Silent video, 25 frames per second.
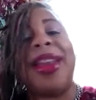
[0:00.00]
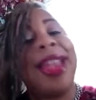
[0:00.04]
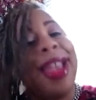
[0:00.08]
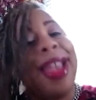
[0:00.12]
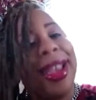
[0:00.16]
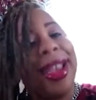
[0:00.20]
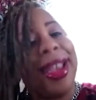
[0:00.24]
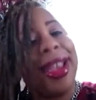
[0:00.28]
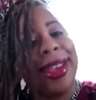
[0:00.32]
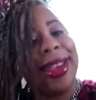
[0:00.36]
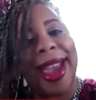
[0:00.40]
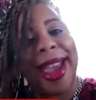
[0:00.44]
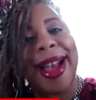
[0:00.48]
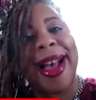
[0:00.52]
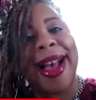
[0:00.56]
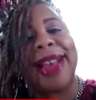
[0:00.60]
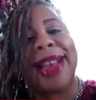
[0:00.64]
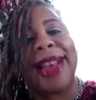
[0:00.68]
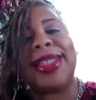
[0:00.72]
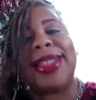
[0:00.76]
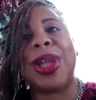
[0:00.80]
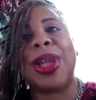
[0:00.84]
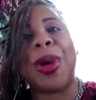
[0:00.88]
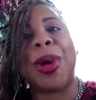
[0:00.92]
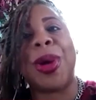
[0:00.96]
Yeah,
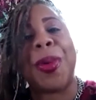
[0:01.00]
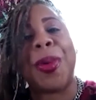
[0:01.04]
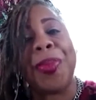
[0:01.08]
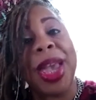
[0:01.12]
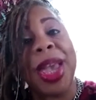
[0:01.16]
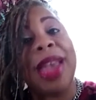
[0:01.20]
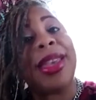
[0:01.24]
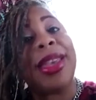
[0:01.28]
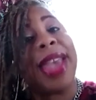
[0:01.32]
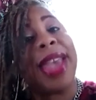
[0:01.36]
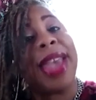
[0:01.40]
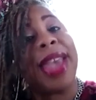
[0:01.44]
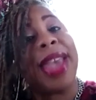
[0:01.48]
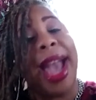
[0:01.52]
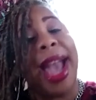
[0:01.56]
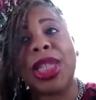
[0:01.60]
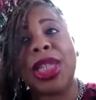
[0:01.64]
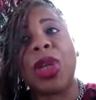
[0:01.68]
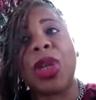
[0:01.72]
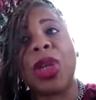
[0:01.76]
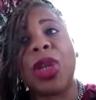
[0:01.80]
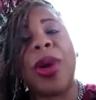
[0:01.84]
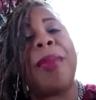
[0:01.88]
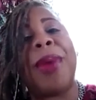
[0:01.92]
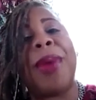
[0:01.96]
so
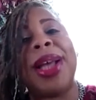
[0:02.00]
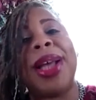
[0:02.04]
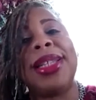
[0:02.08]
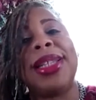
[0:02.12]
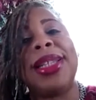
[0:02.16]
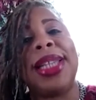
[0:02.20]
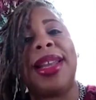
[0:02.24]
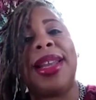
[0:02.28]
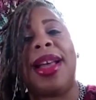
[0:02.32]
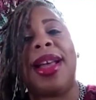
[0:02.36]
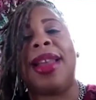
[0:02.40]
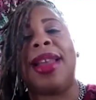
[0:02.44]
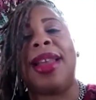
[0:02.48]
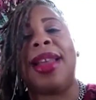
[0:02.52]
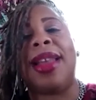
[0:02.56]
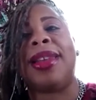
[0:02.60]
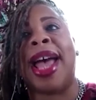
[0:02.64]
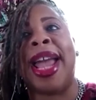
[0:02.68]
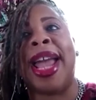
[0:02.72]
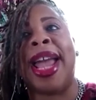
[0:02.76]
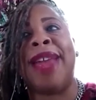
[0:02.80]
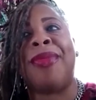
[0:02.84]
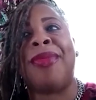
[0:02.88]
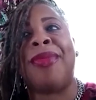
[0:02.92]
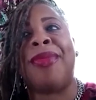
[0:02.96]
so it wasn't a
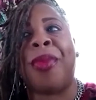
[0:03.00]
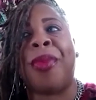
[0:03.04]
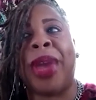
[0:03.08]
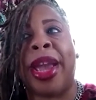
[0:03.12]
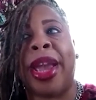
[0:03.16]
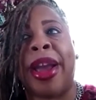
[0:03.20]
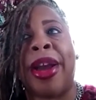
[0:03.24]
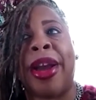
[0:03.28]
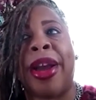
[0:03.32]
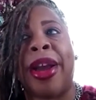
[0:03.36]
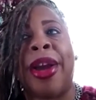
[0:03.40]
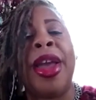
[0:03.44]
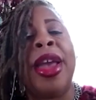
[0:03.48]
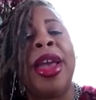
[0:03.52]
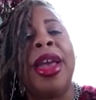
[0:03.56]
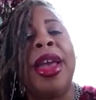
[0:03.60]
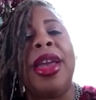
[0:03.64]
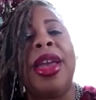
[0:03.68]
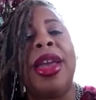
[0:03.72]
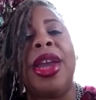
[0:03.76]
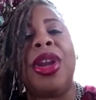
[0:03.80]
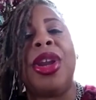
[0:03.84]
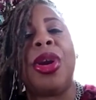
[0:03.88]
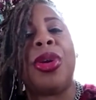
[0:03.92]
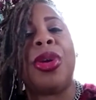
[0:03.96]
life where
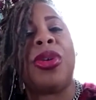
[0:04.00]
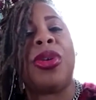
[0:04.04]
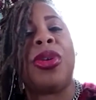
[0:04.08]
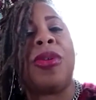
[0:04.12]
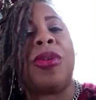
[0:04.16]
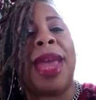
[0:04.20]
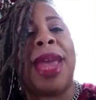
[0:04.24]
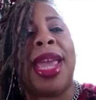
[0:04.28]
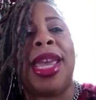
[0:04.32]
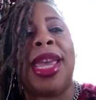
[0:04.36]
you made